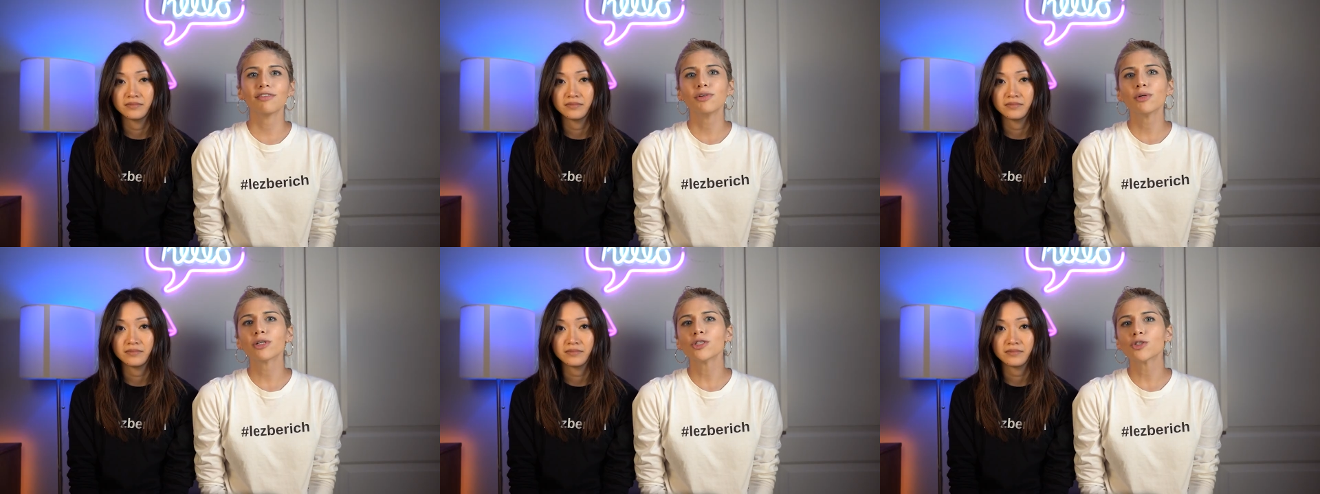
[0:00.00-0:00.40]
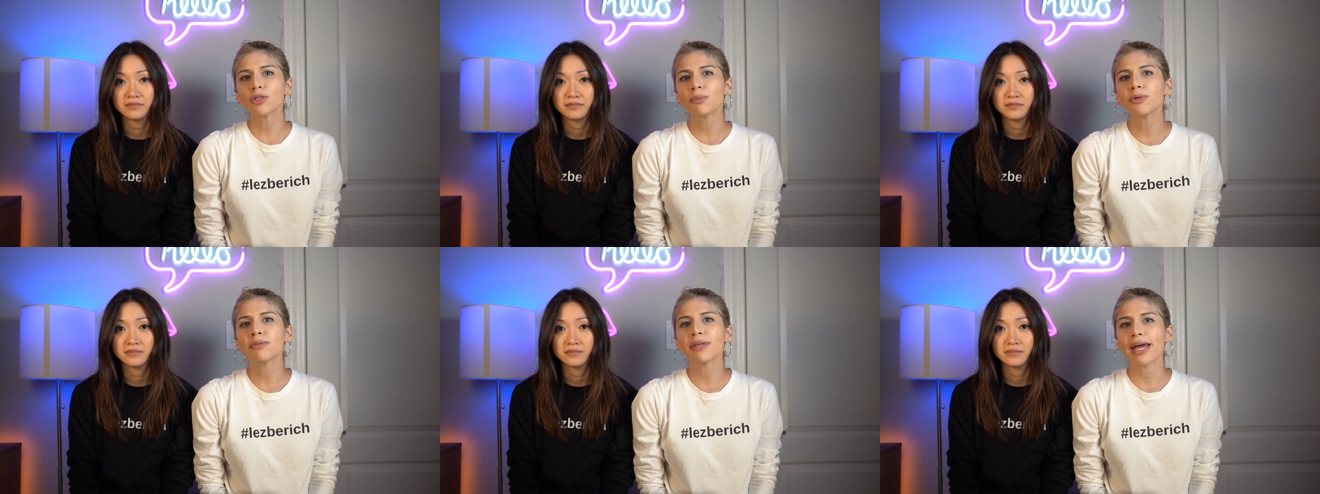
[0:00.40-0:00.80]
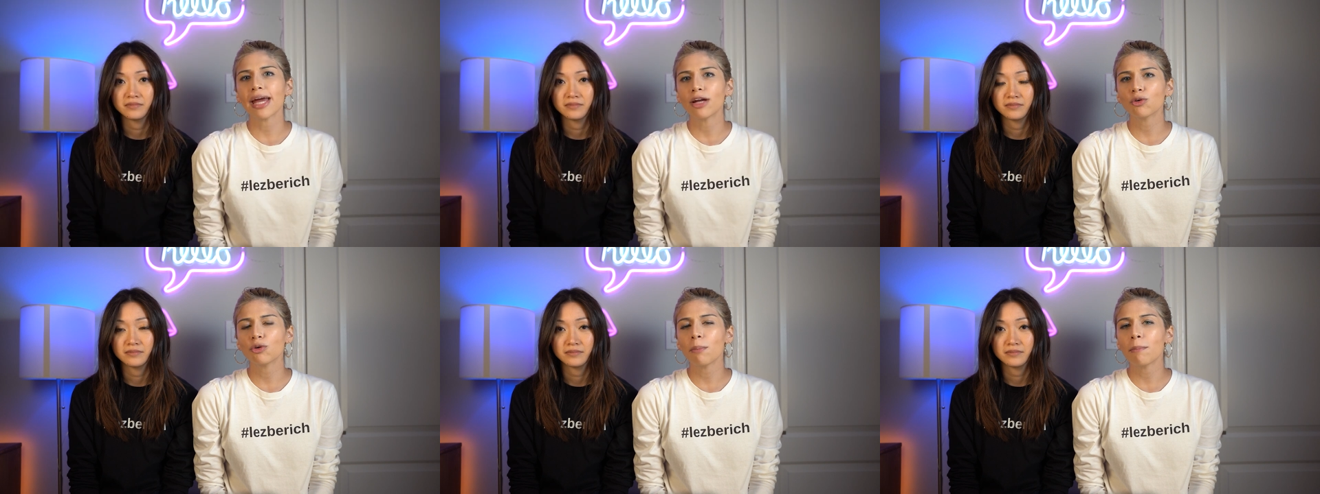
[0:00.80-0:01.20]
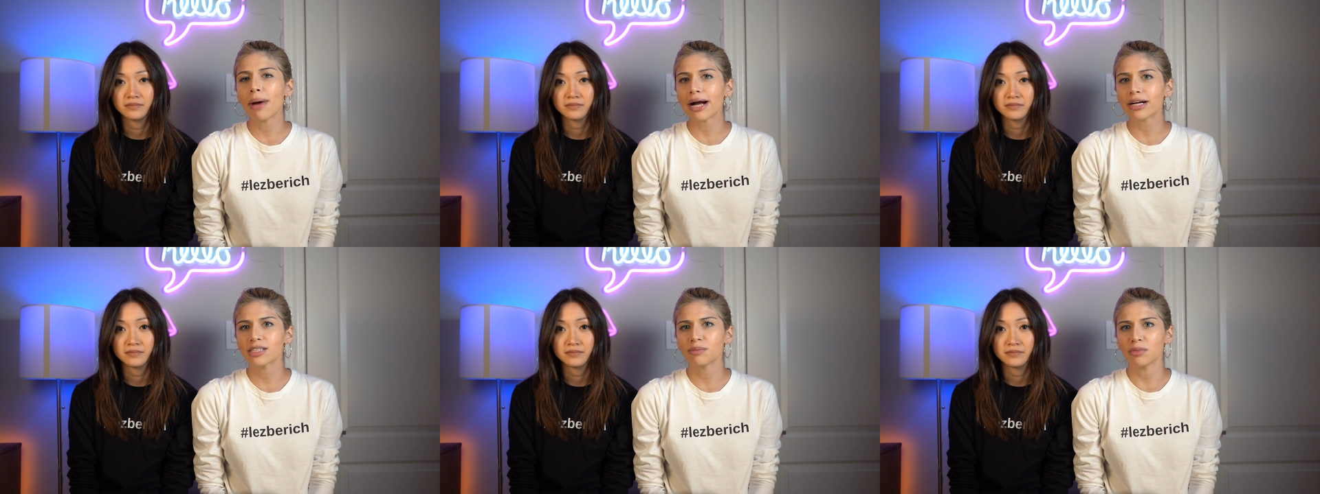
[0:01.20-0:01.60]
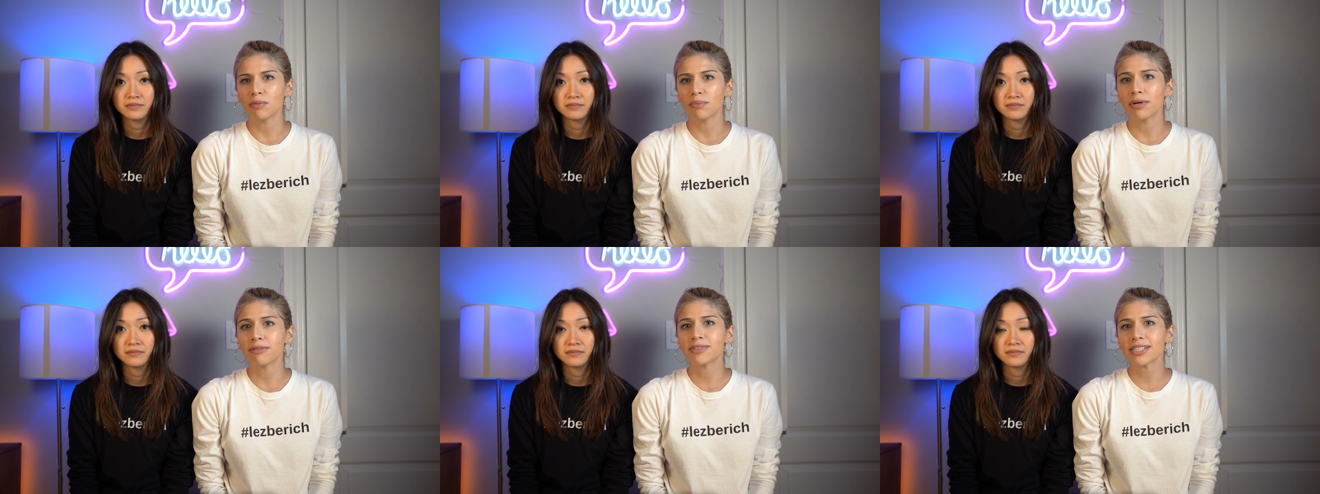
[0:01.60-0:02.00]
Speaker 1: If you contribute the annual
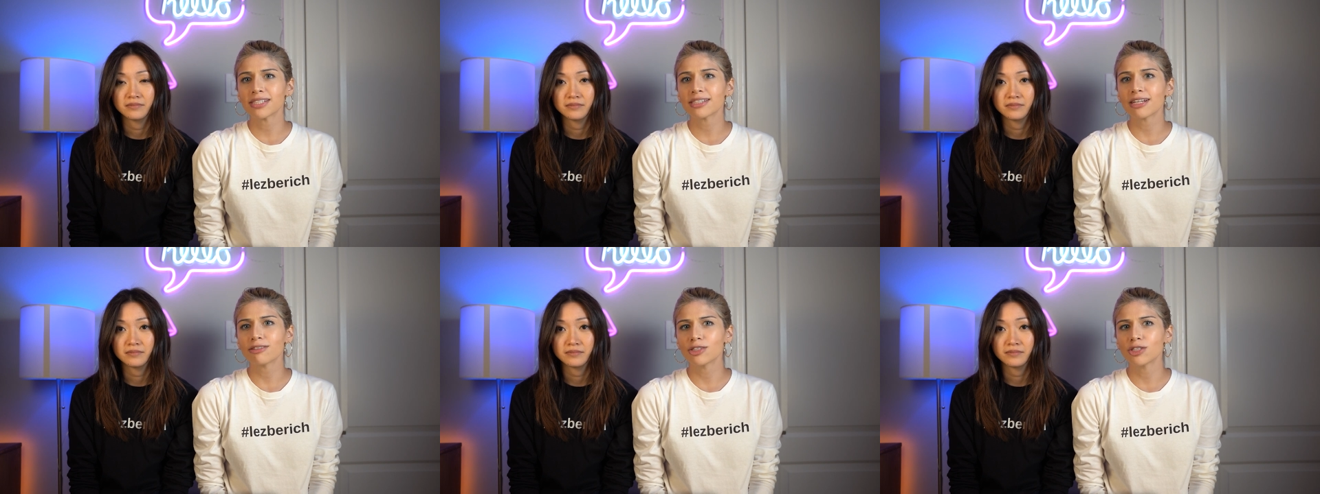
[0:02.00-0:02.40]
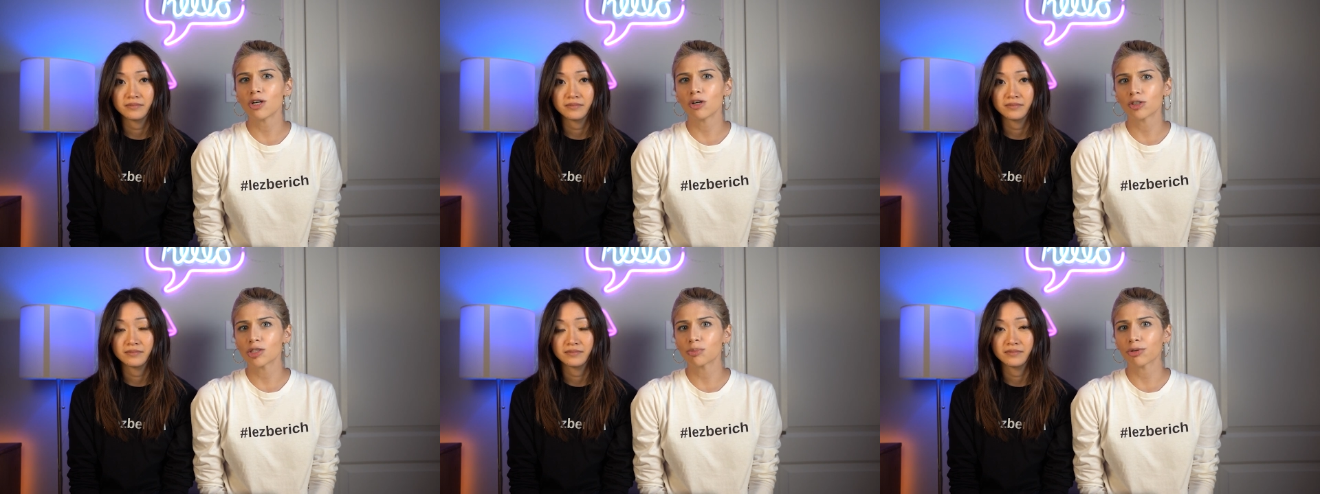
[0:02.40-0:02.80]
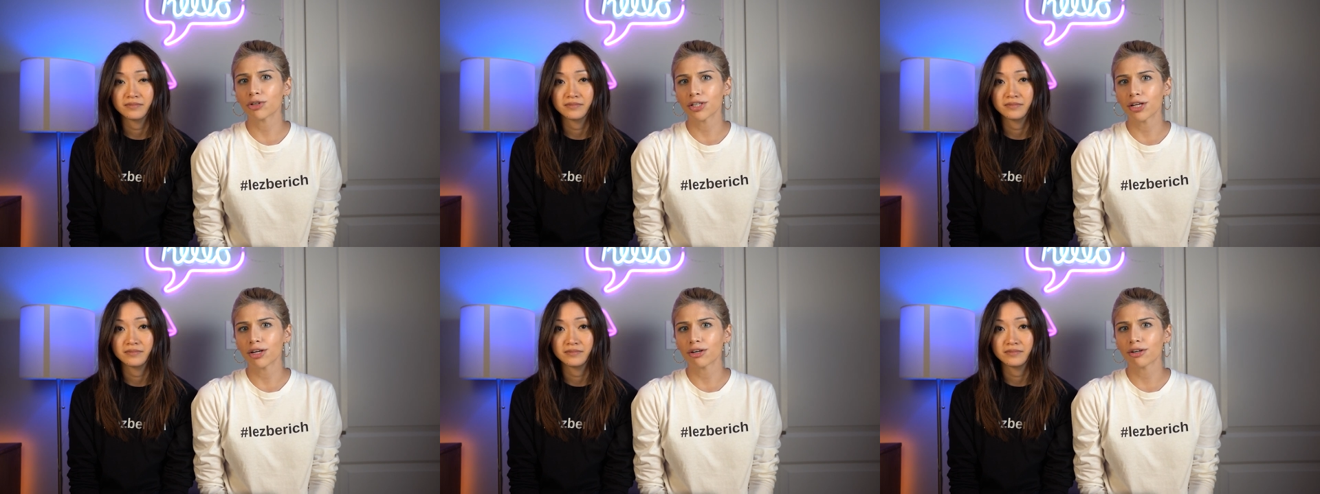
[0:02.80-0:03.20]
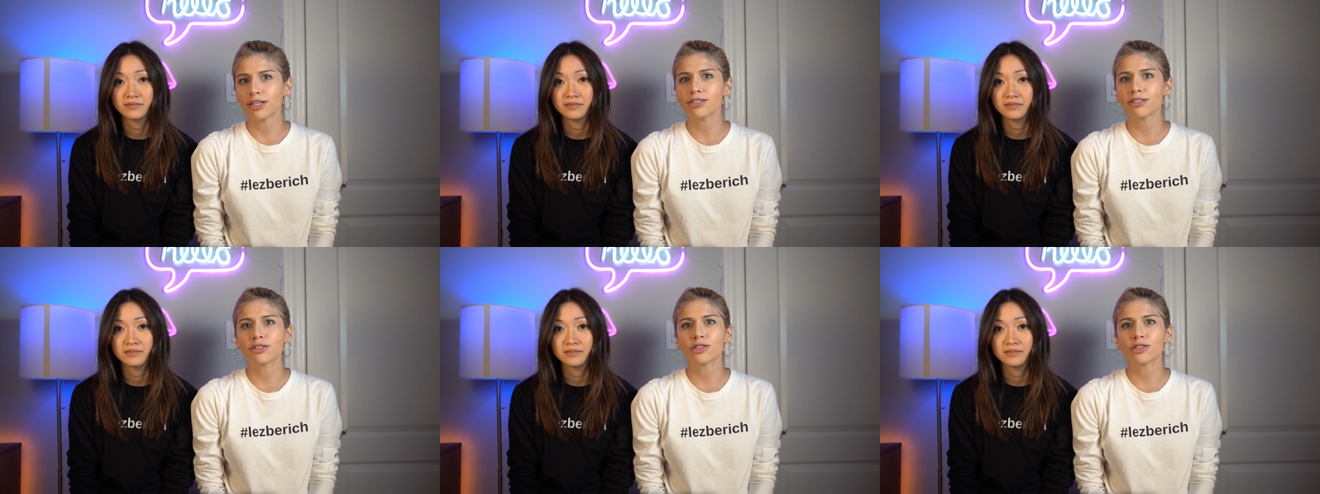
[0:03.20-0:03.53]
maximum of $6,000 per year into